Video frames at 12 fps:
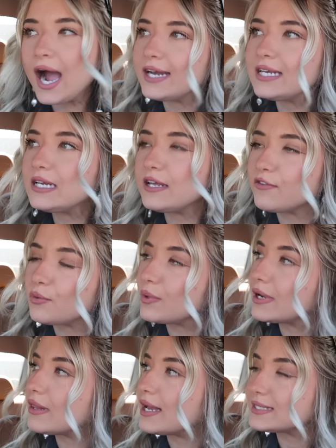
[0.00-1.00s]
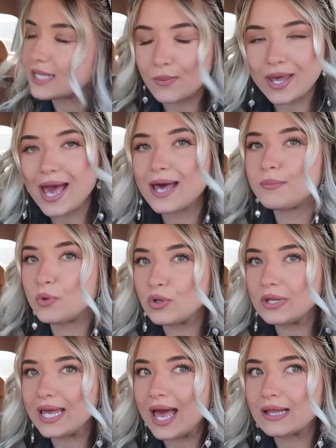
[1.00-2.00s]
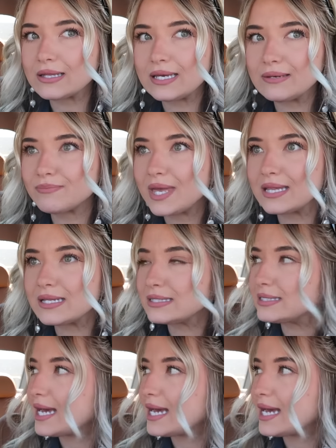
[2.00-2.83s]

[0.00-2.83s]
I didn't even realize that we had a bowling alley in this